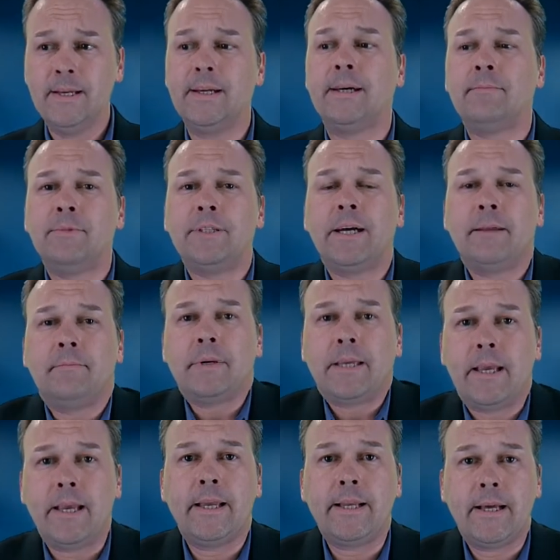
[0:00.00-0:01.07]
I'm John
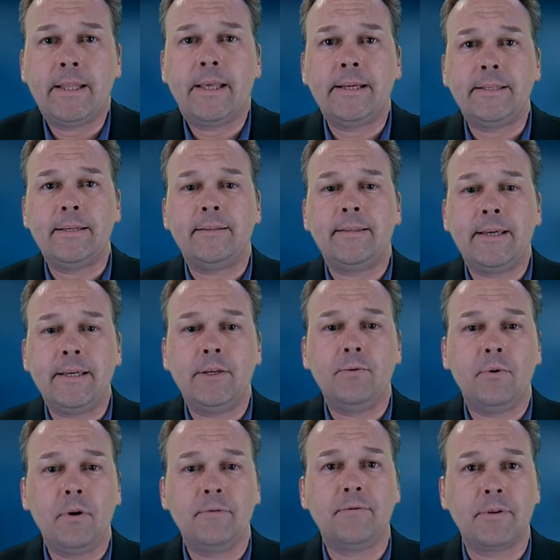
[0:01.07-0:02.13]
McCain. I'd like to thank
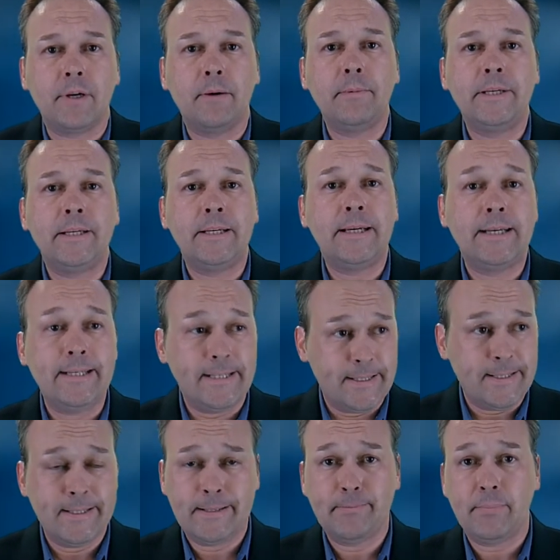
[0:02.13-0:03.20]
you all for coming tonight,
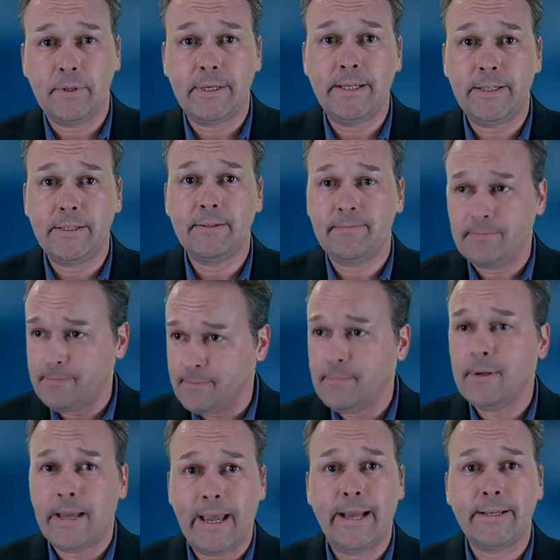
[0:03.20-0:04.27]
and please
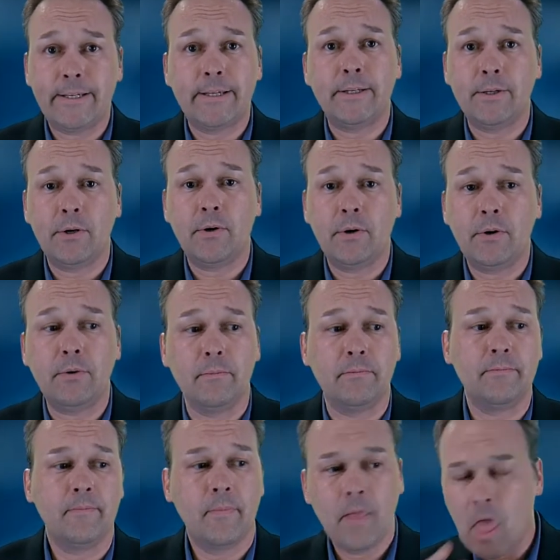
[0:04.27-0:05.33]
exit and go home.